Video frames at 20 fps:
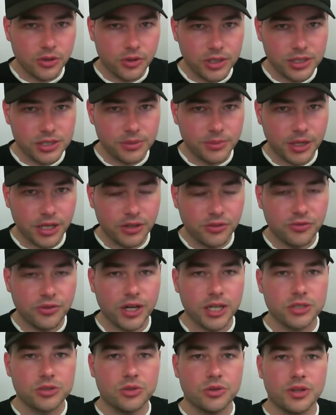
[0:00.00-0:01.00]
engine
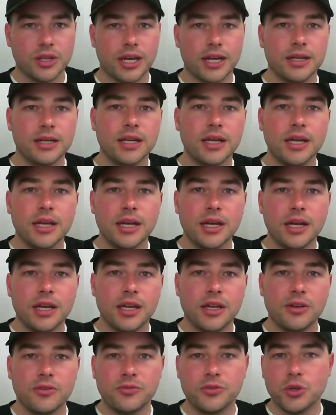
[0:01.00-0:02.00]
manufacturer that
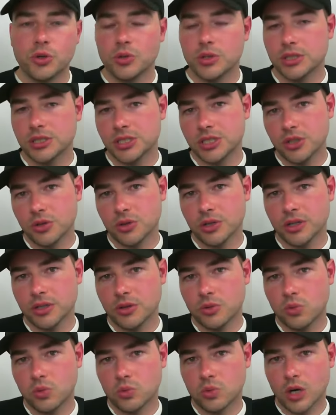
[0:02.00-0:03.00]
if you're still gonna
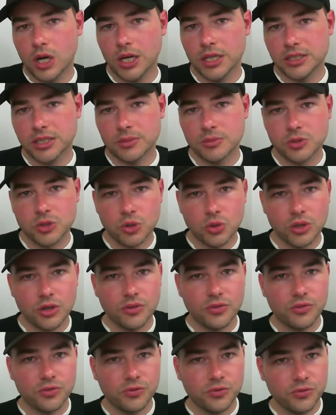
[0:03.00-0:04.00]
run some sort
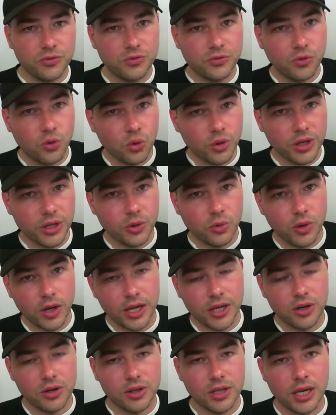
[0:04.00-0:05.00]
of 40
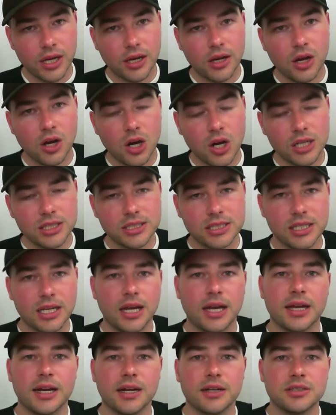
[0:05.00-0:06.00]
weight on the hot
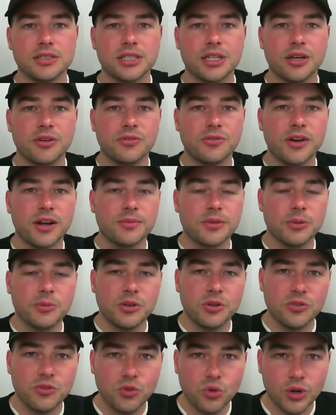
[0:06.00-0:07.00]
side, I'd say a
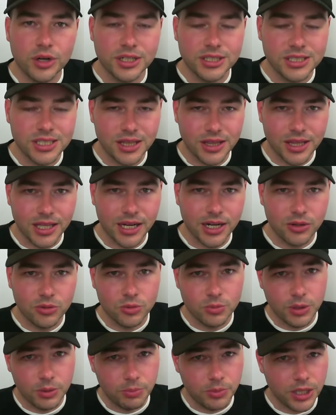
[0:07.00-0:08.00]
5W40 synthetic would
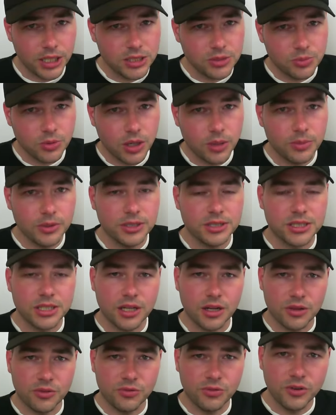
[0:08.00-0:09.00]
be best probably
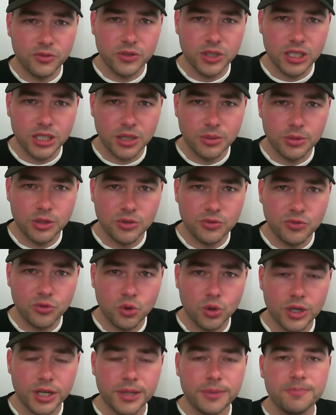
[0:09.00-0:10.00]
instead of the
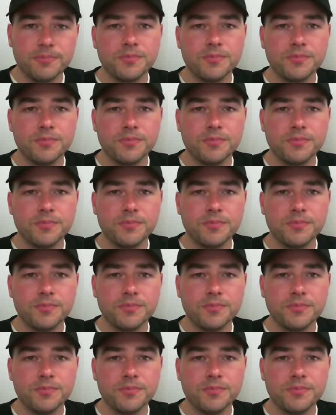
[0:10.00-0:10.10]
15W40.